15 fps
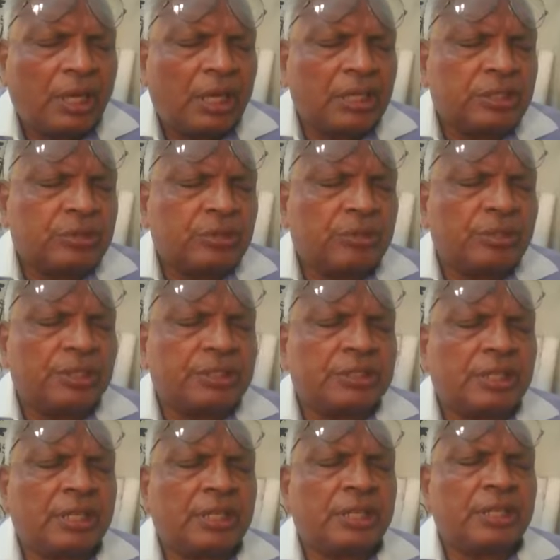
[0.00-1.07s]
also
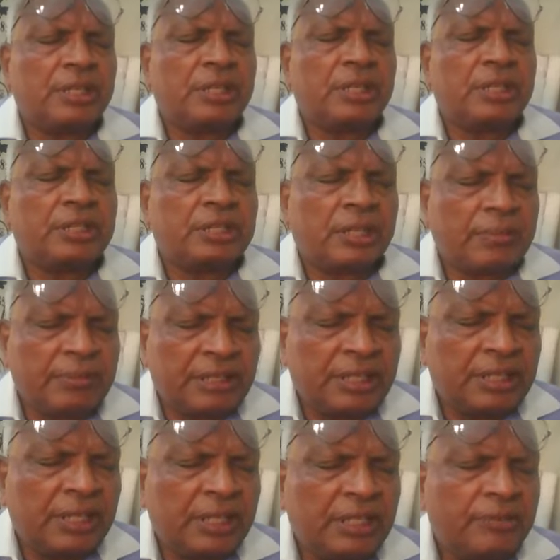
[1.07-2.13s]
is a
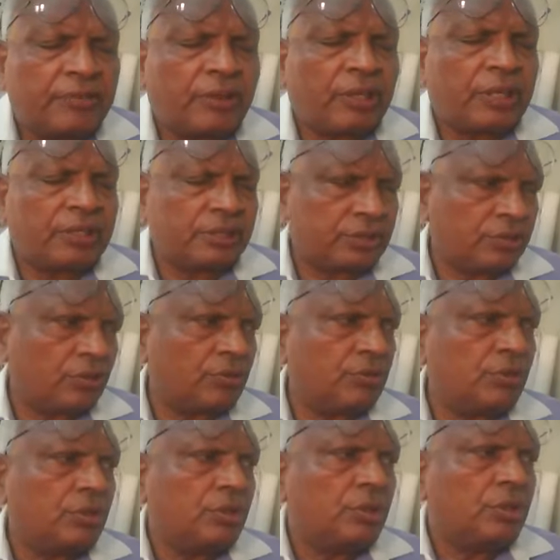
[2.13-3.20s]
troubling day for us. So
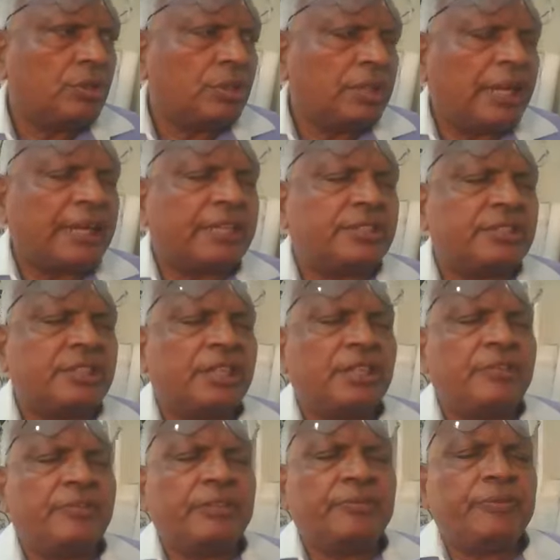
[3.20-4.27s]
let us
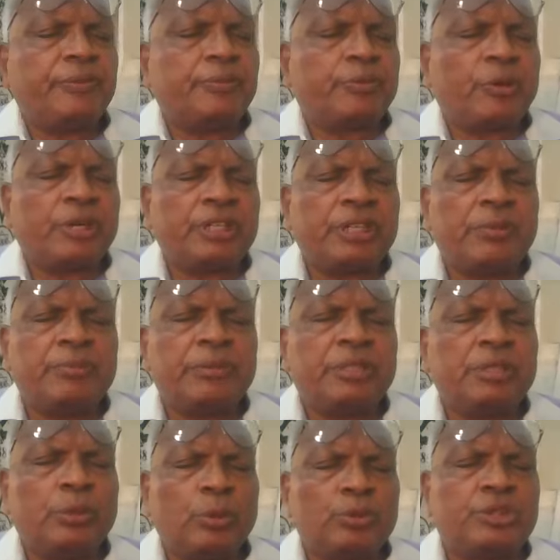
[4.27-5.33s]
see, we provide
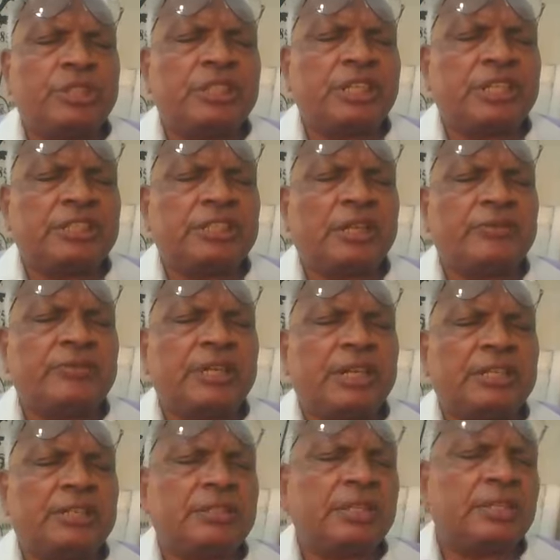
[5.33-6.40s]
complete loose details of
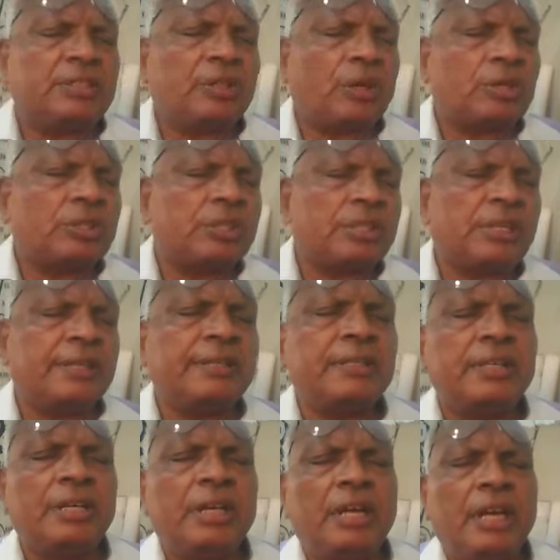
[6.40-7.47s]
that doctor,
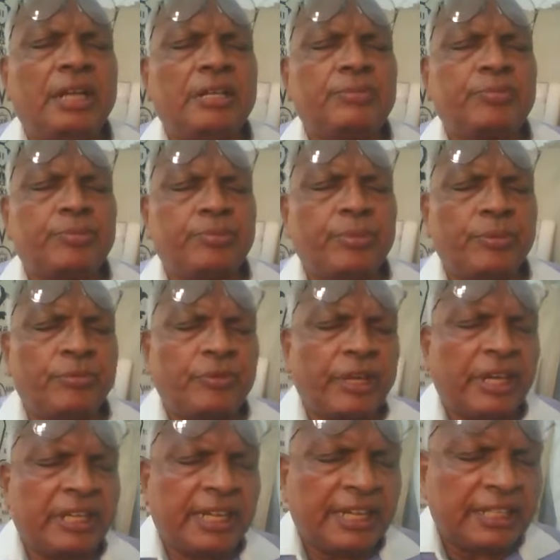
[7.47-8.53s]
and
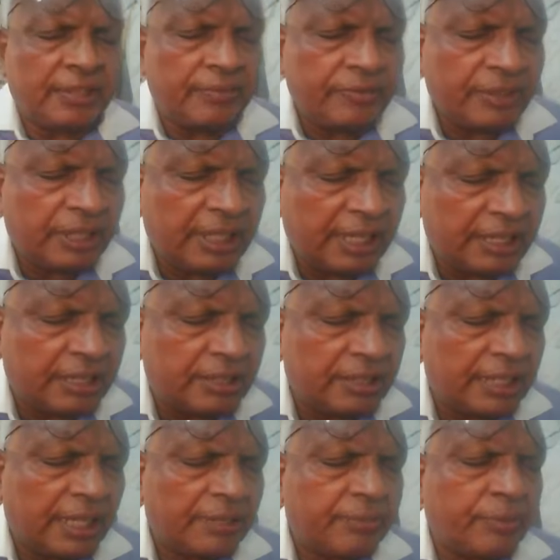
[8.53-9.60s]
where let him be, let
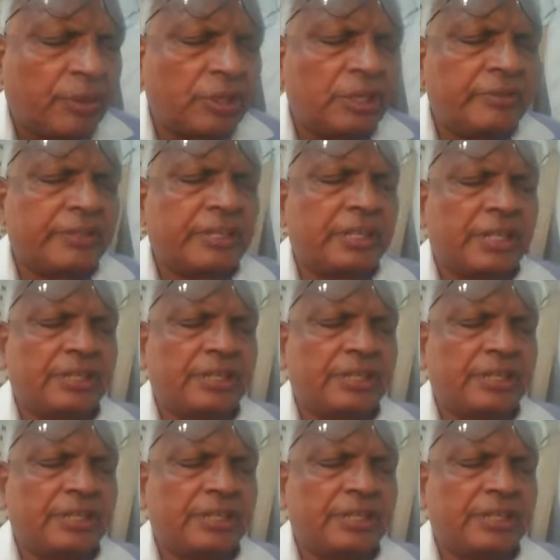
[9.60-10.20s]
that worry,